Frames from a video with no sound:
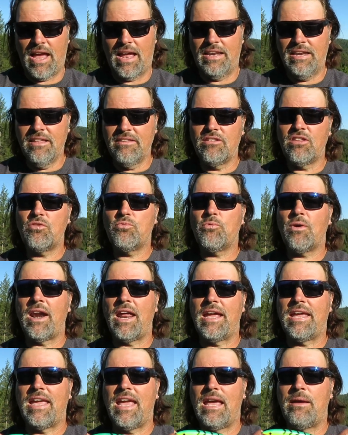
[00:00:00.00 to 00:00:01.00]
And this is what
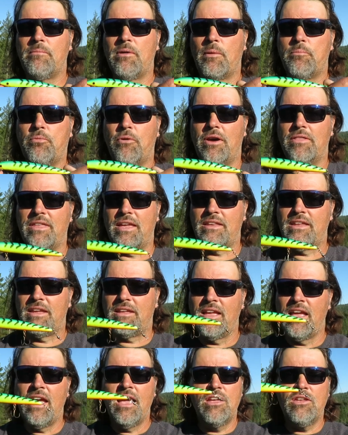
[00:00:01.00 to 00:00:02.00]
I came up with. And you,
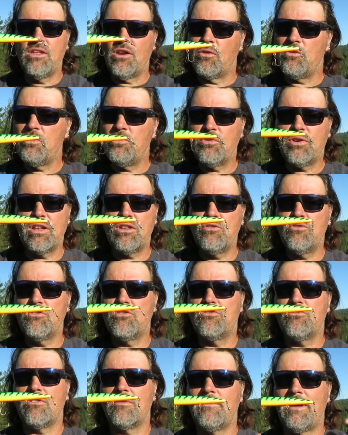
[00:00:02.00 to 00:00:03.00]
you know, you can use your